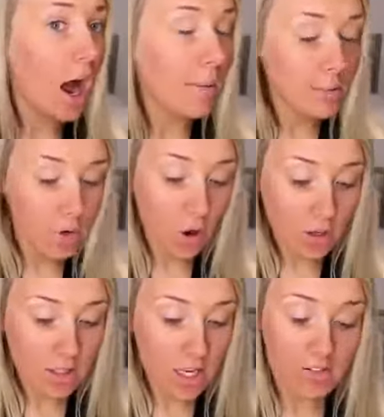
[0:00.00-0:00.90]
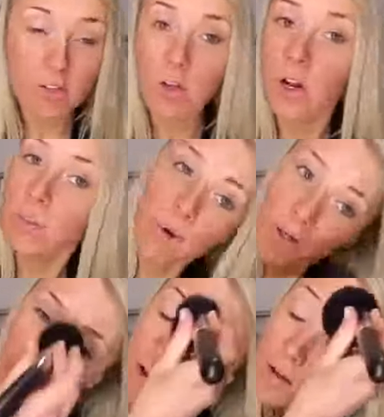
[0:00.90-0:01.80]
I'm not even going to
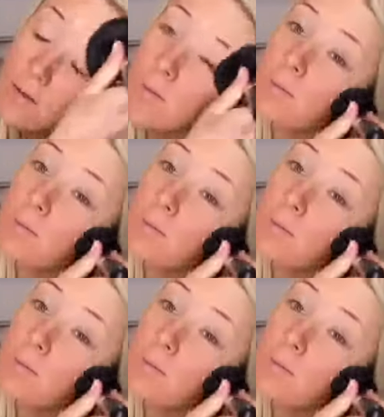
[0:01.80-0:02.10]
bother